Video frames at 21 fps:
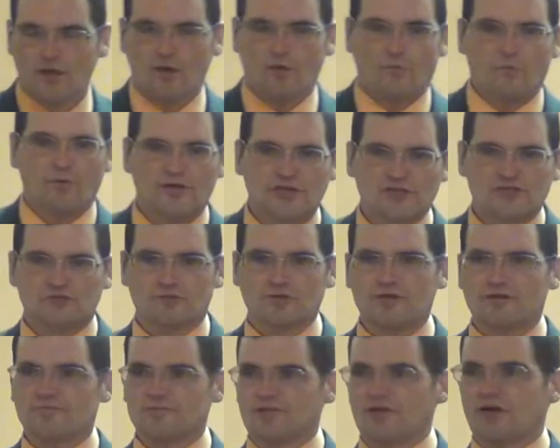when he
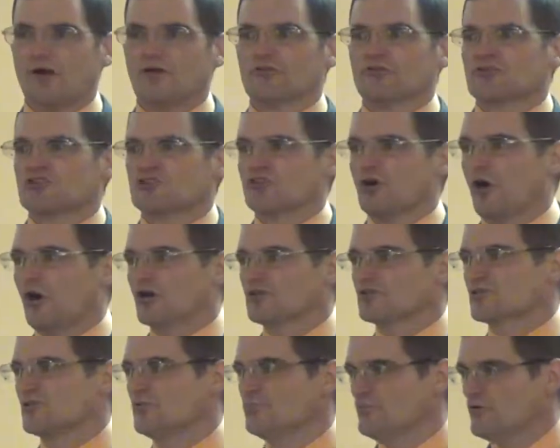dreamed that all the
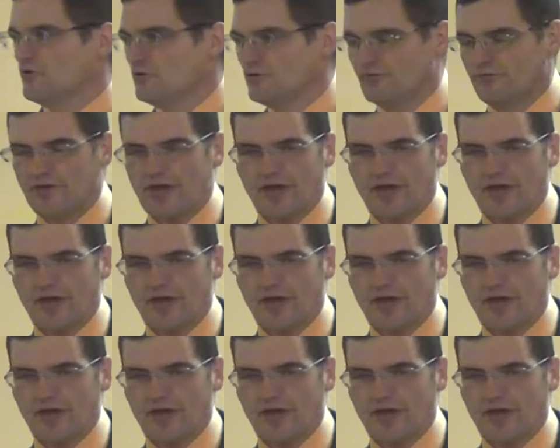stars and the moon of